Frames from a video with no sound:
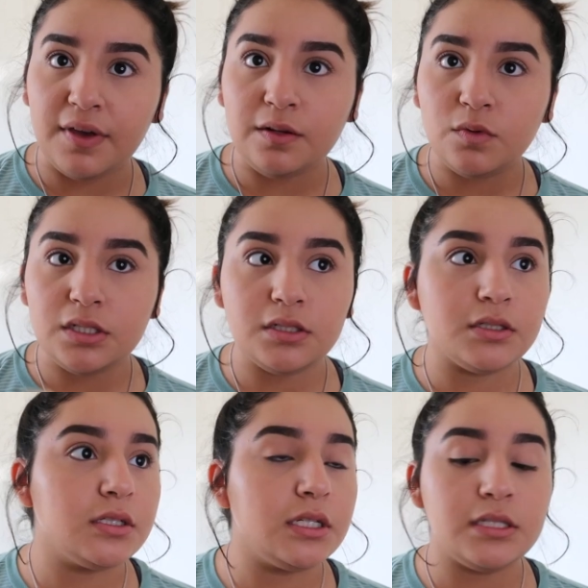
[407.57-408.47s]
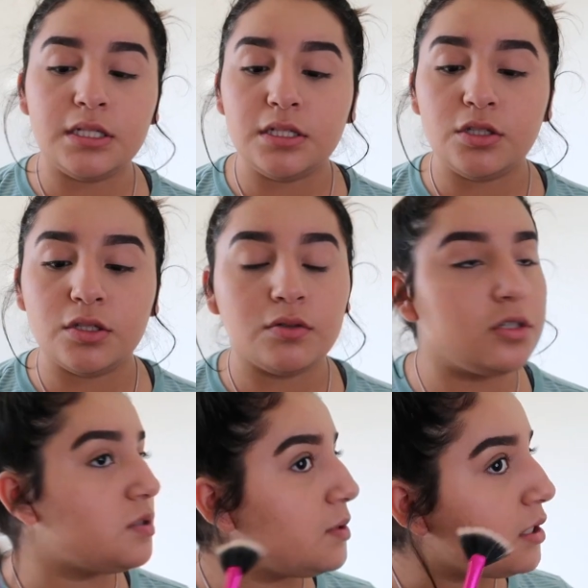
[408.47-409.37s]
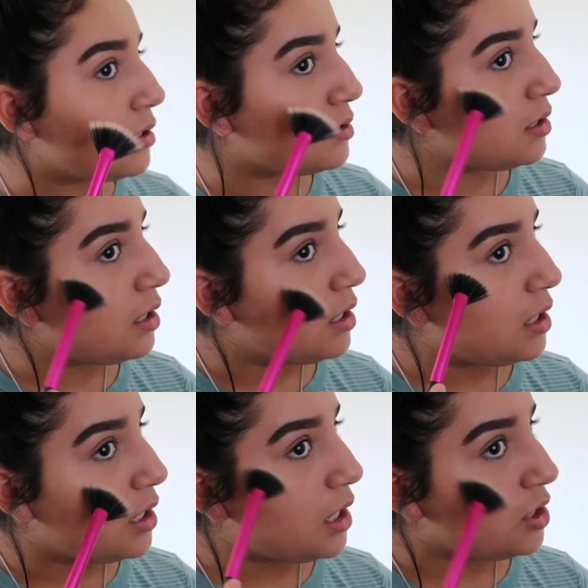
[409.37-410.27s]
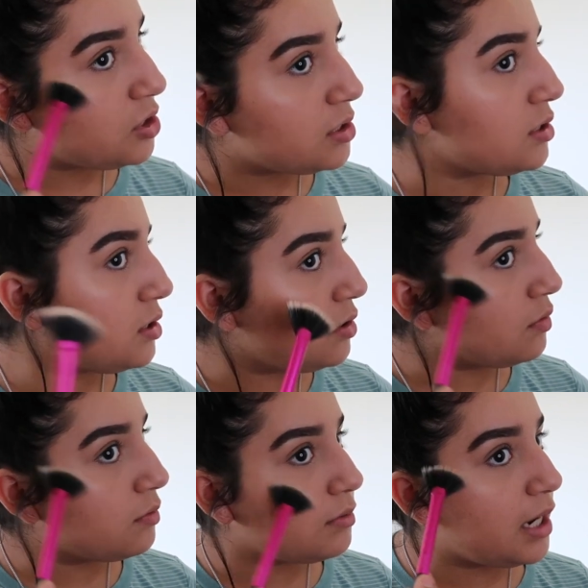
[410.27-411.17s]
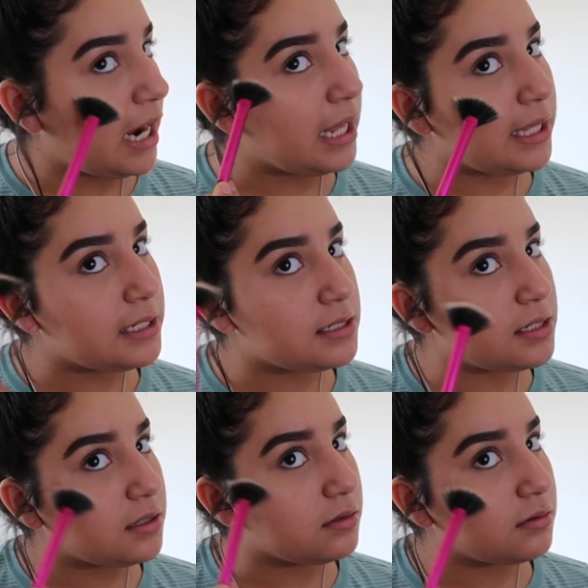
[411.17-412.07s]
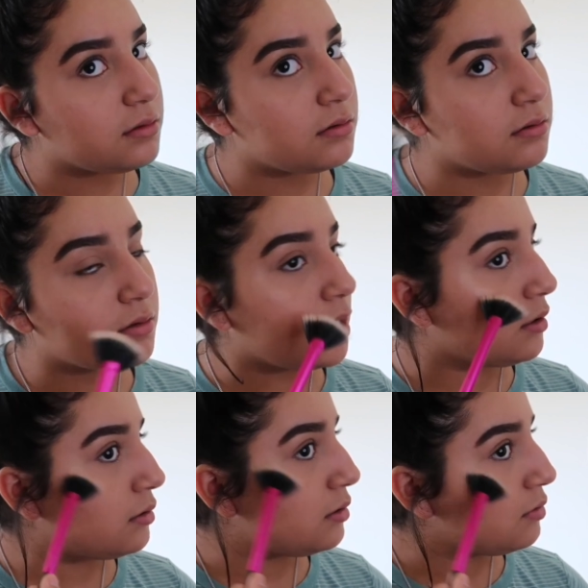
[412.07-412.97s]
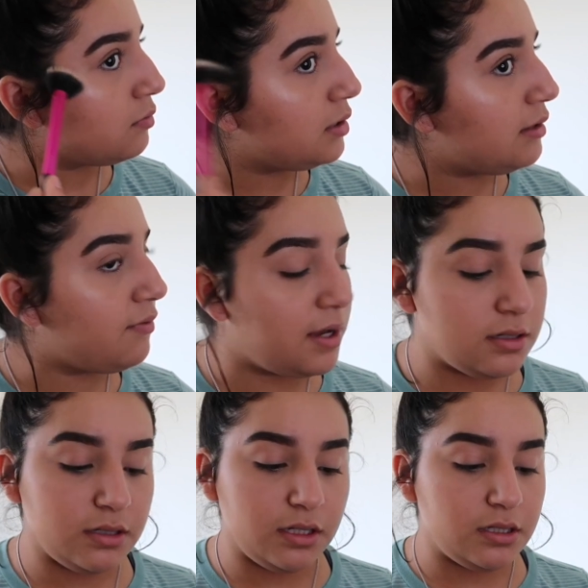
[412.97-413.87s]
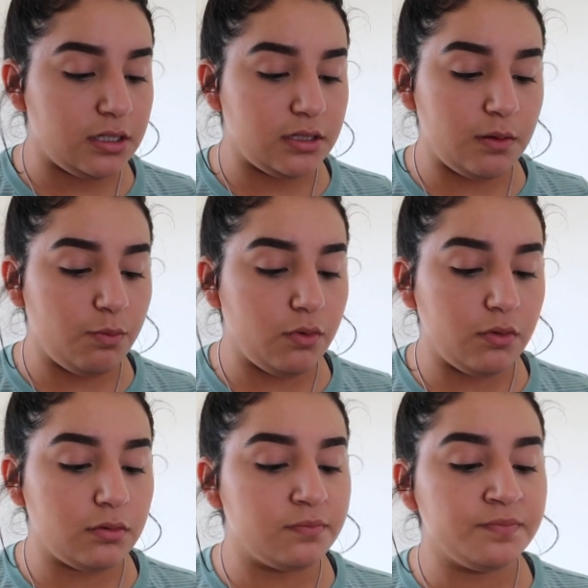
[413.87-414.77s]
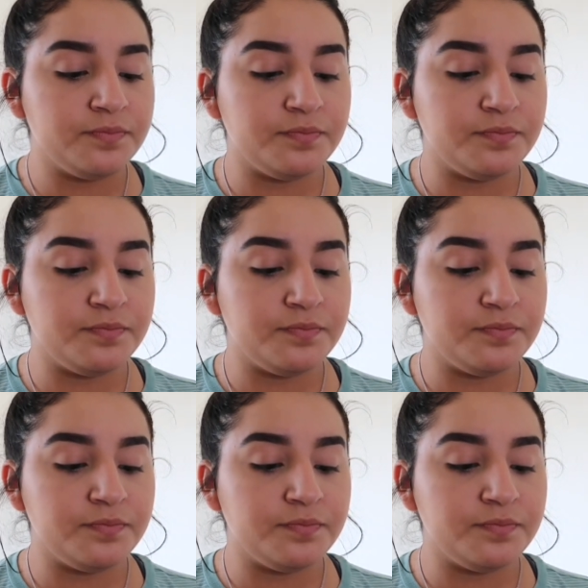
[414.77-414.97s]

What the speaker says: fan one is easy too, just because it just, you know, highlights it like really fast, easy, simple.